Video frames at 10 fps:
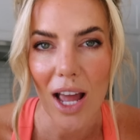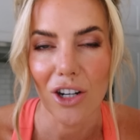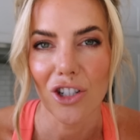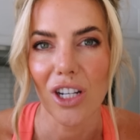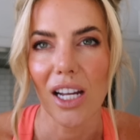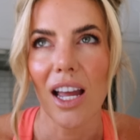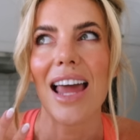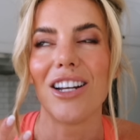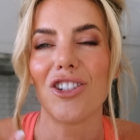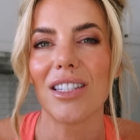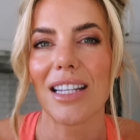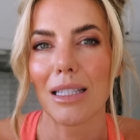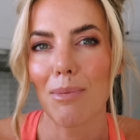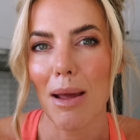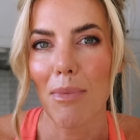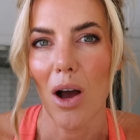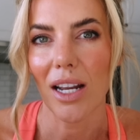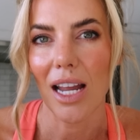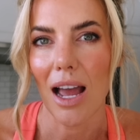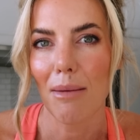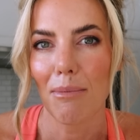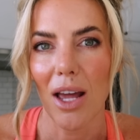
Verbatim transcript: energy and it just sets my body up